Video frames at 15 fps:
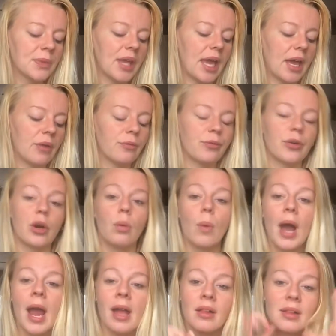And for a
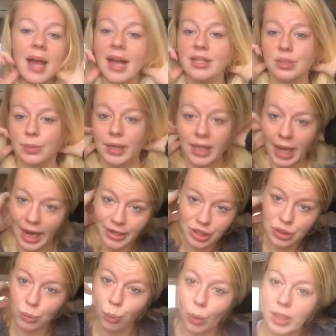while last week, I
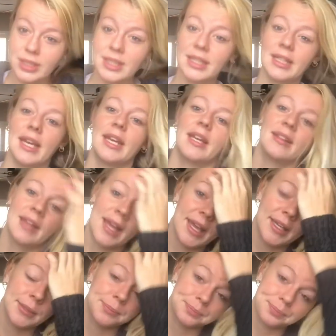just wasn't getting that.